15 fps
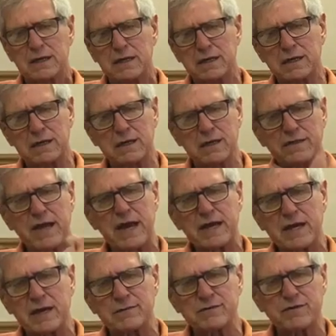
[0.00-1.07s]
That
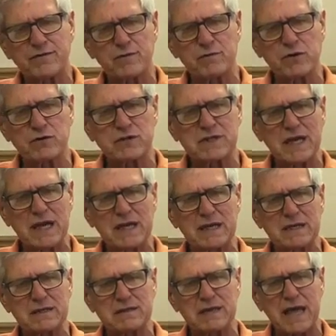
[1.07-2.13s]
comes from your state
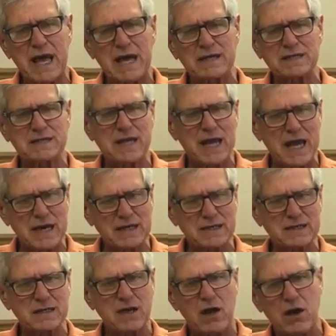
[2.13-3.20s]
gas
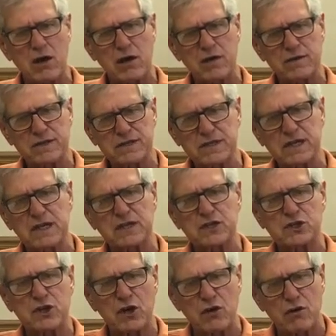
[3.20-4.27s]
tax. The city
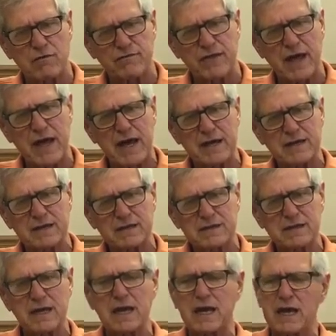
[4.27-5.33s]
share of that,
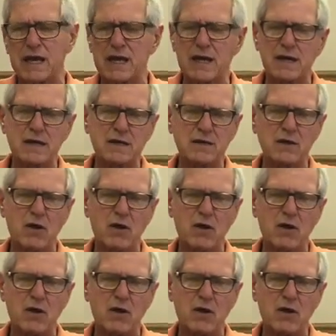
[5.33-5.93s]
and